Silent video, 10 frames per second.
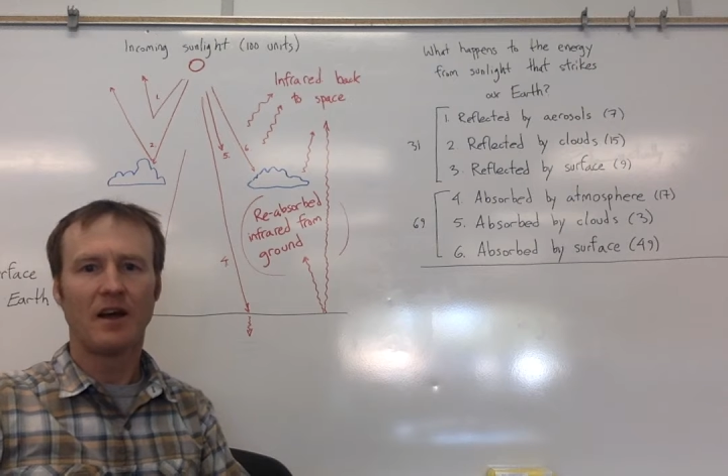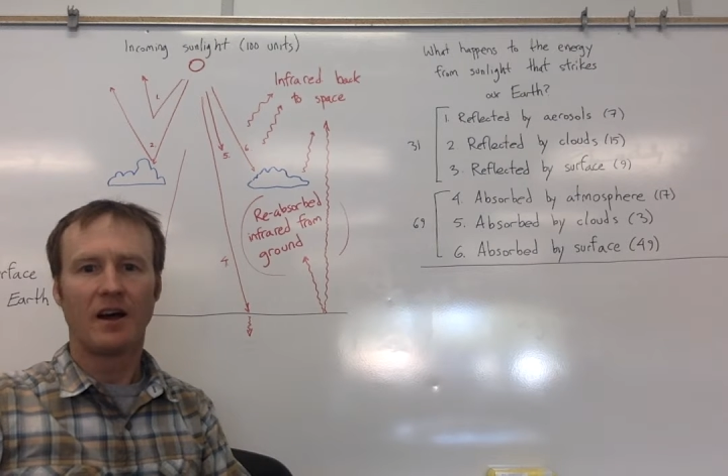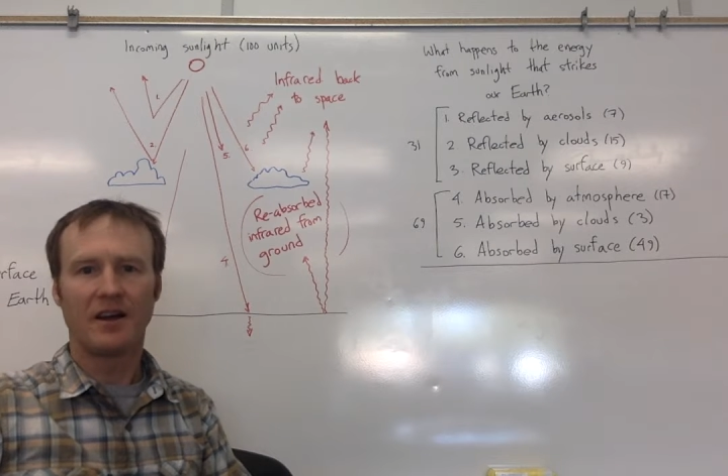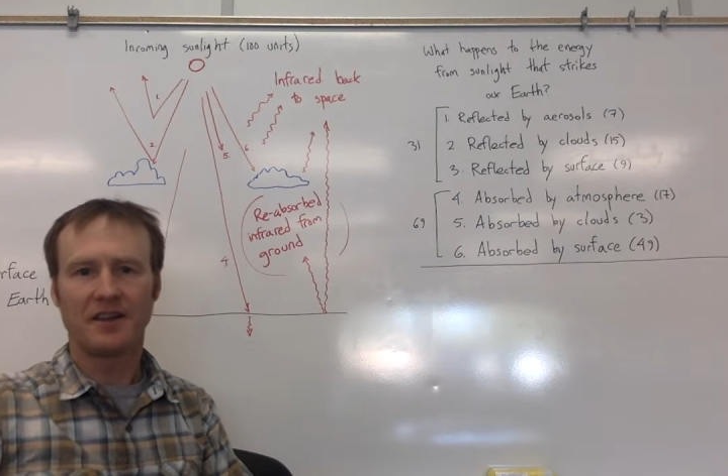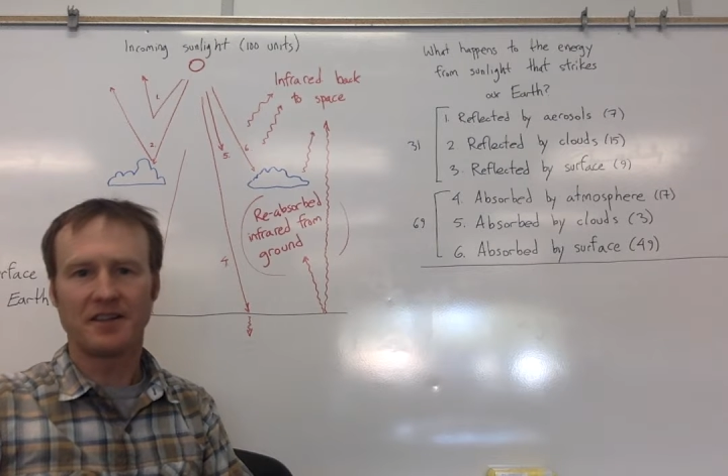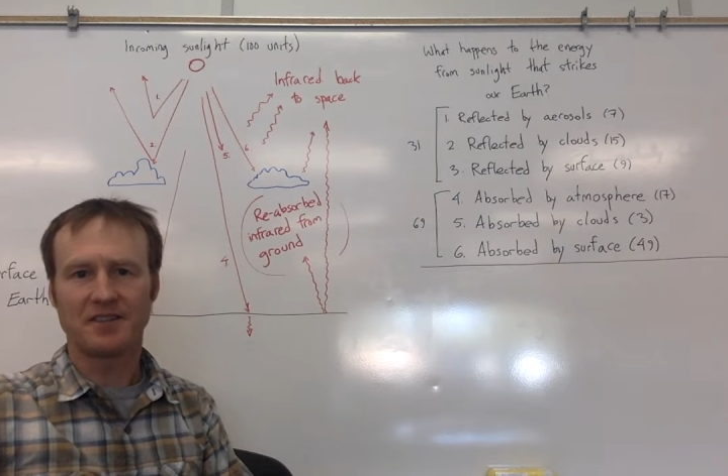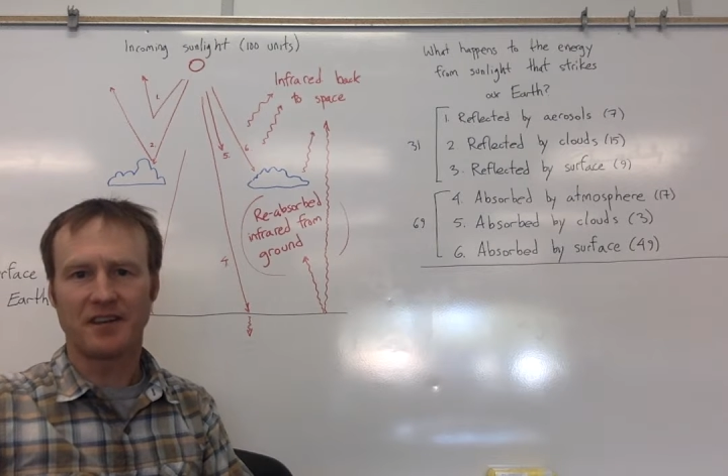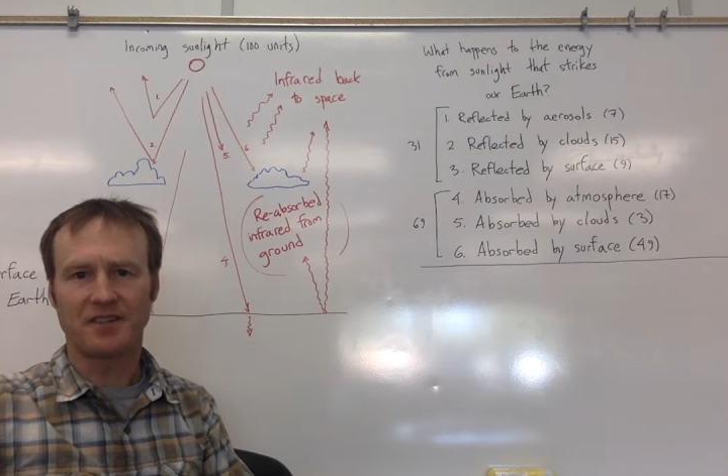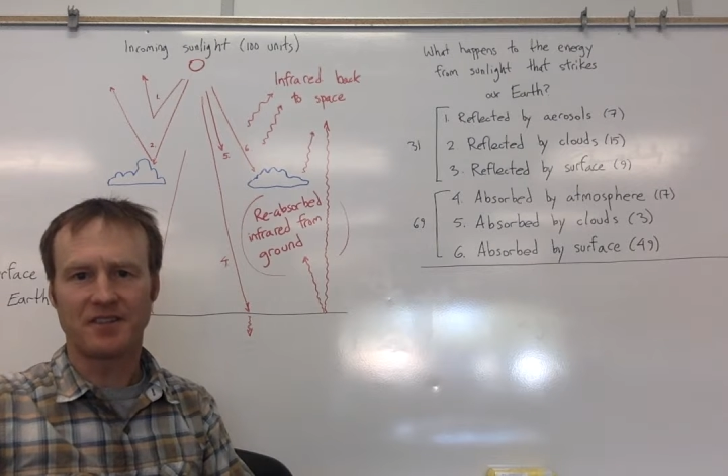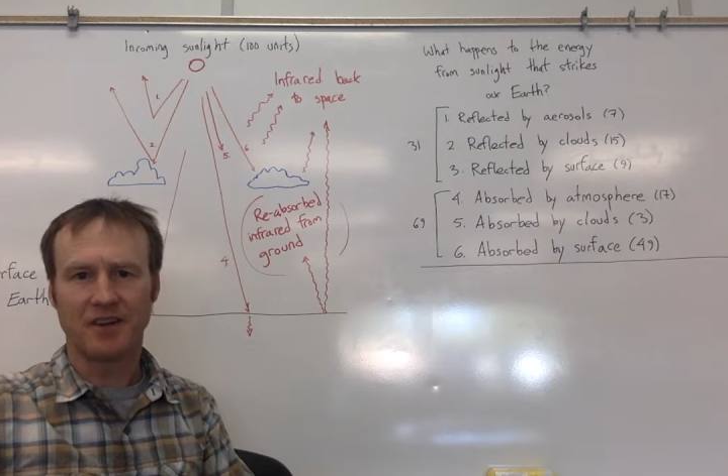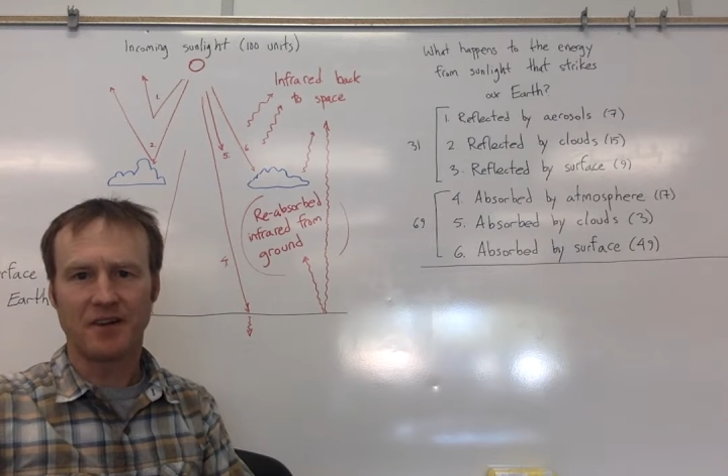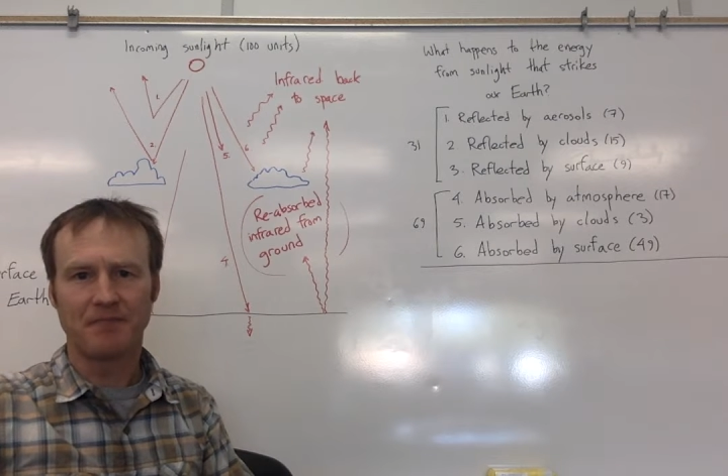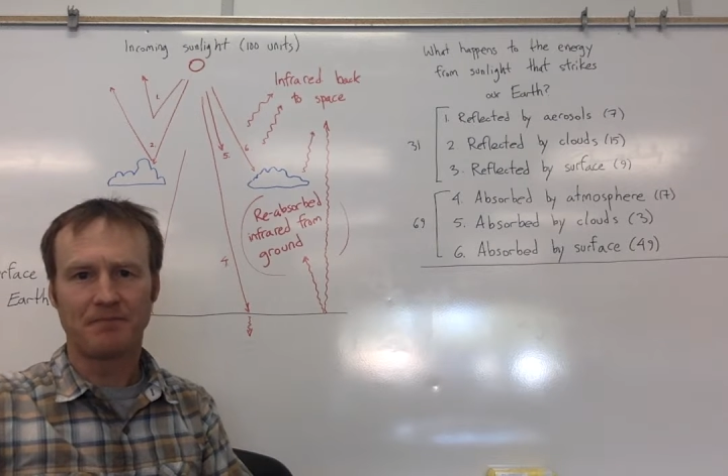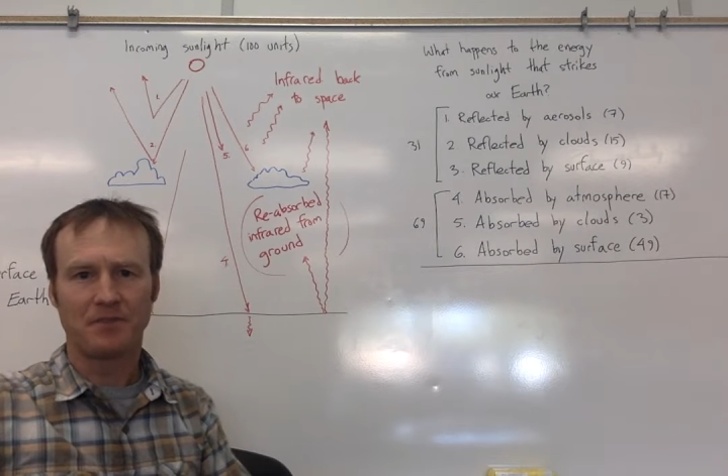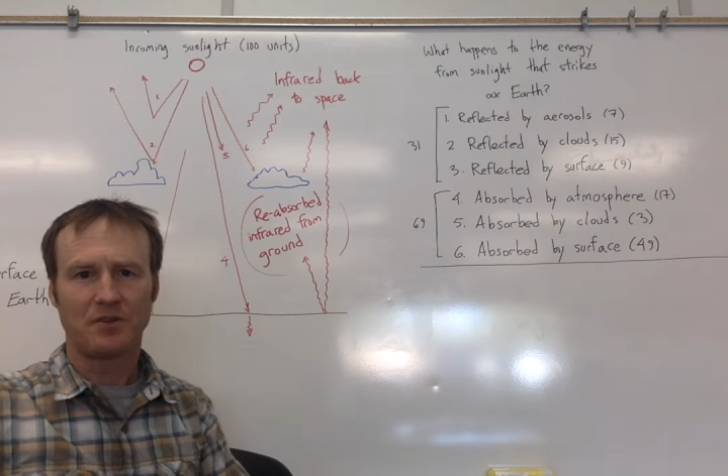Hi again, Science 9.
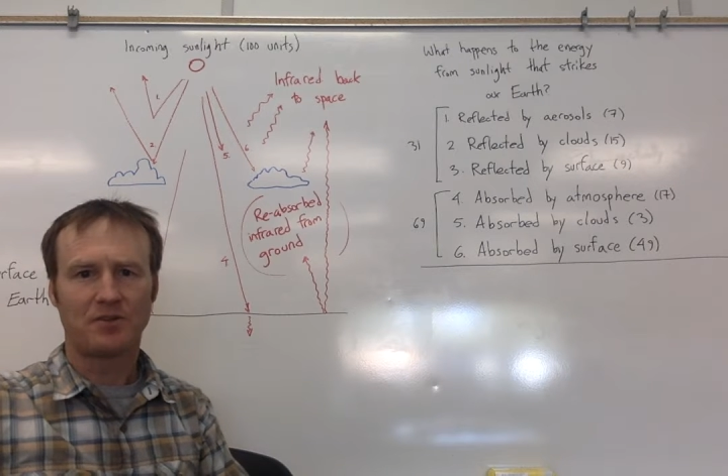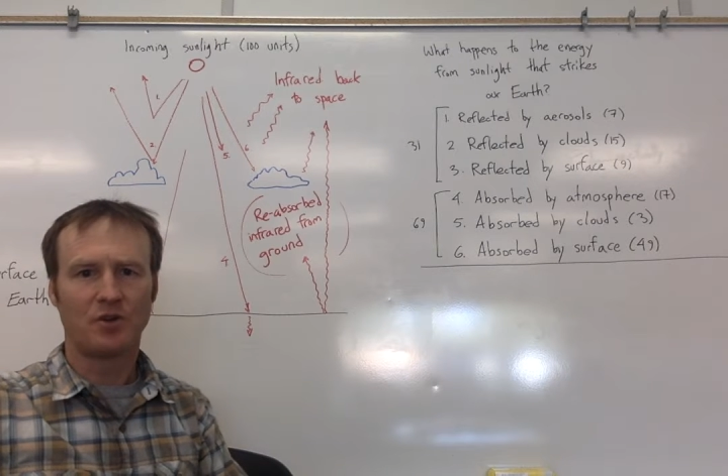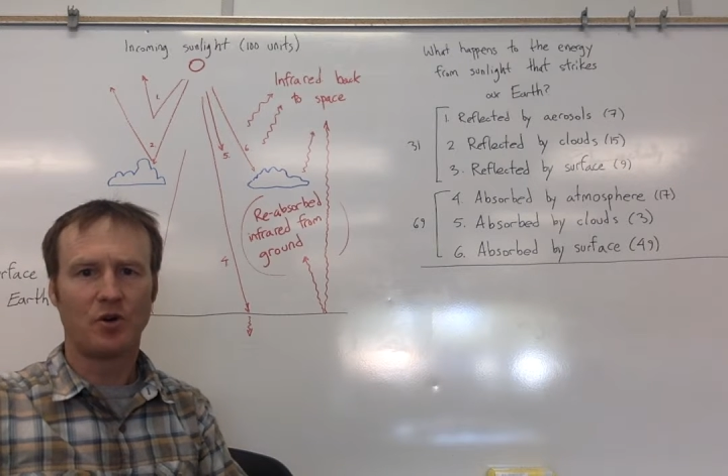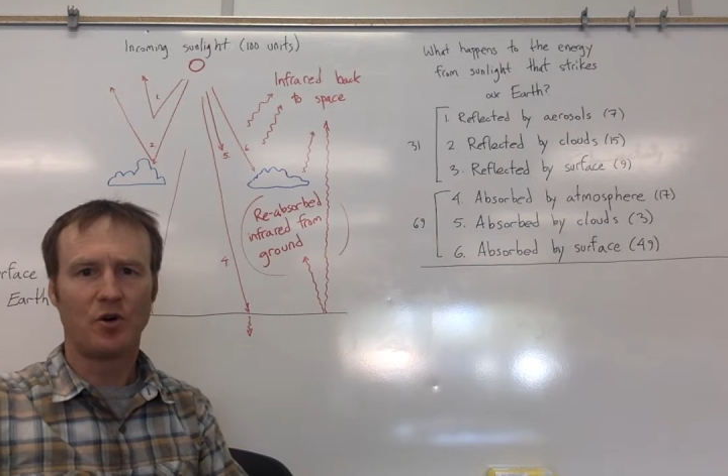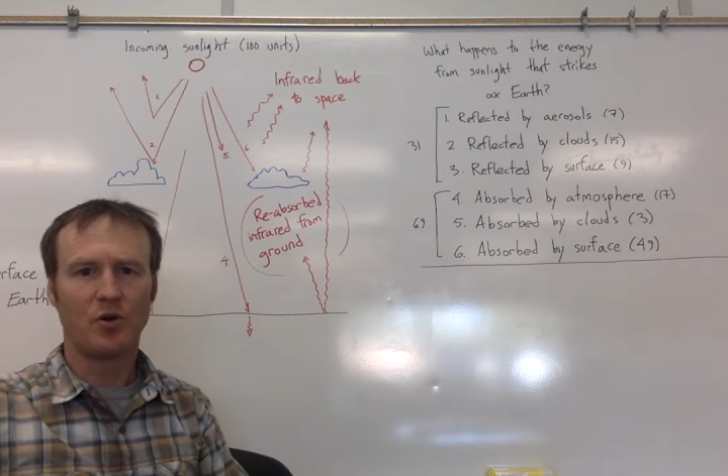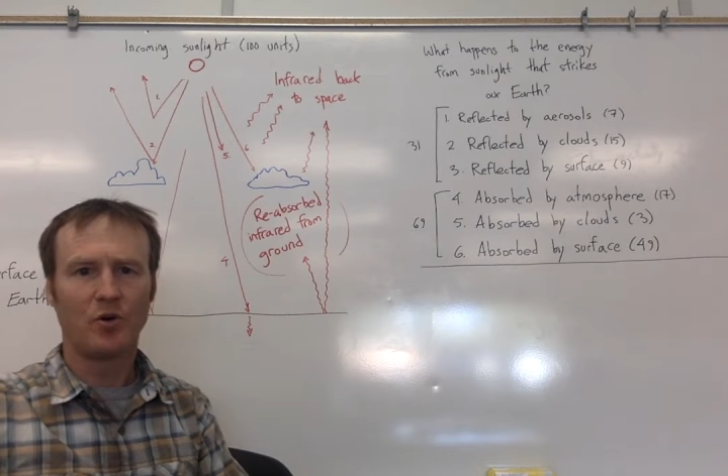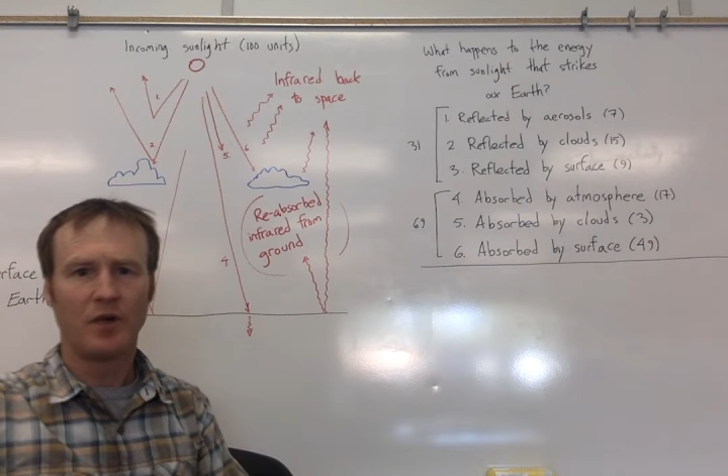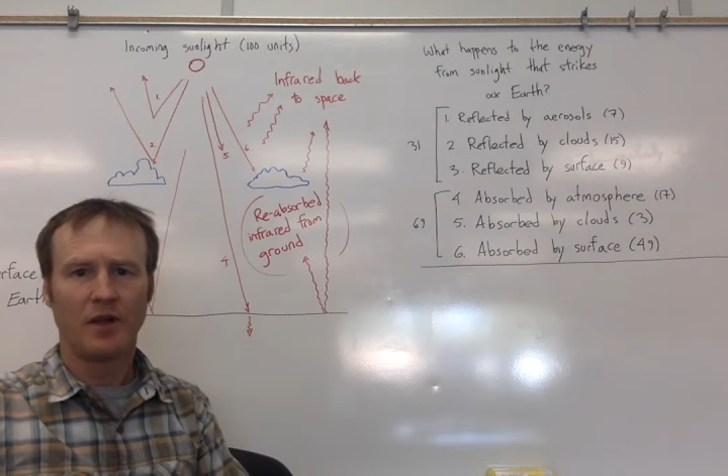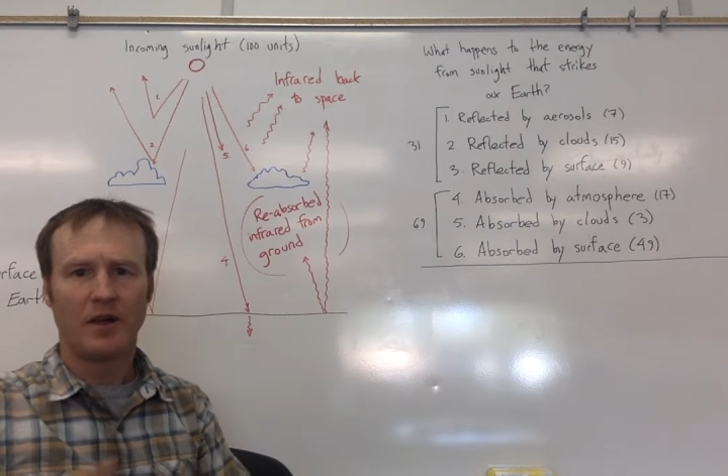So